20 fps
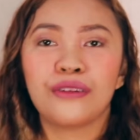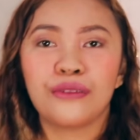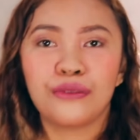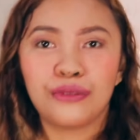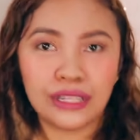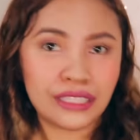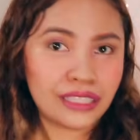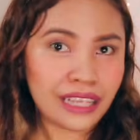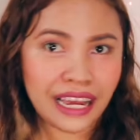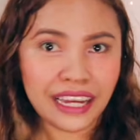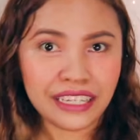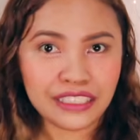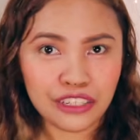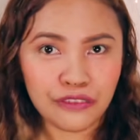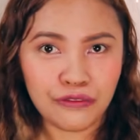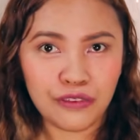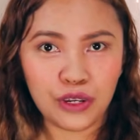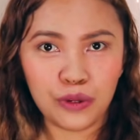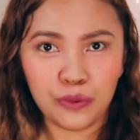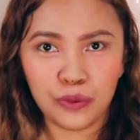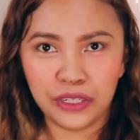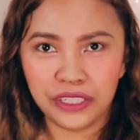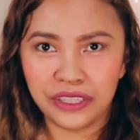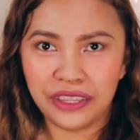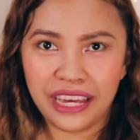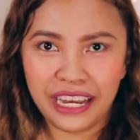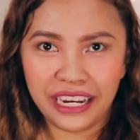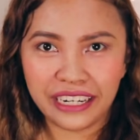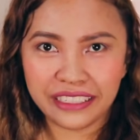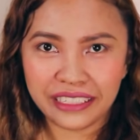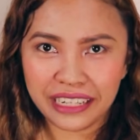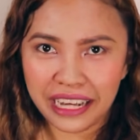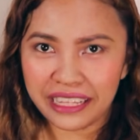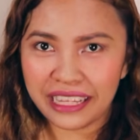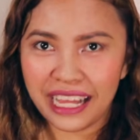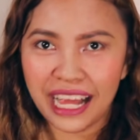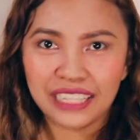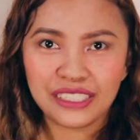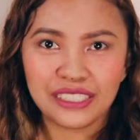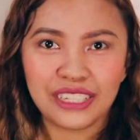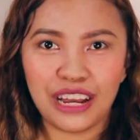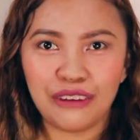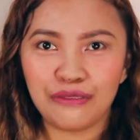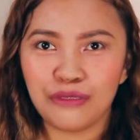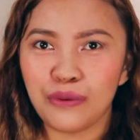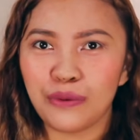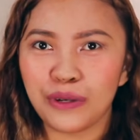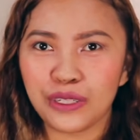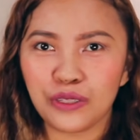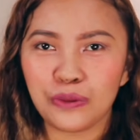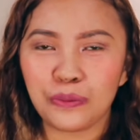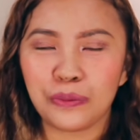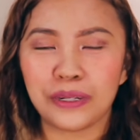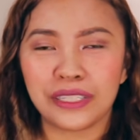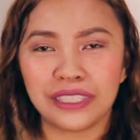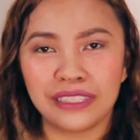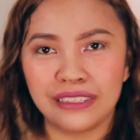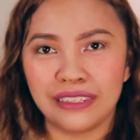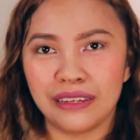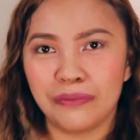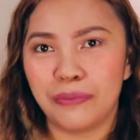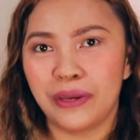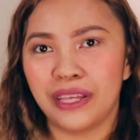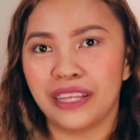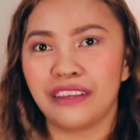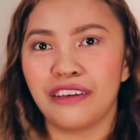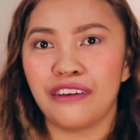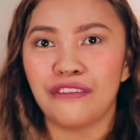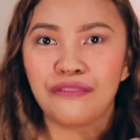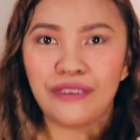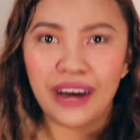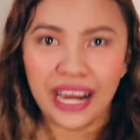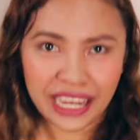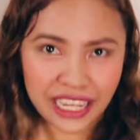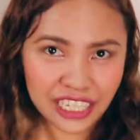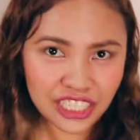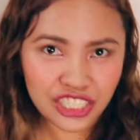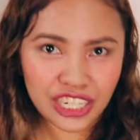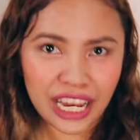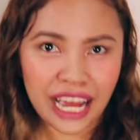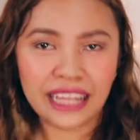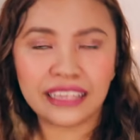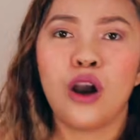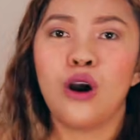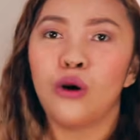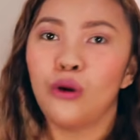the scientific word there and ask everyone to participate via chat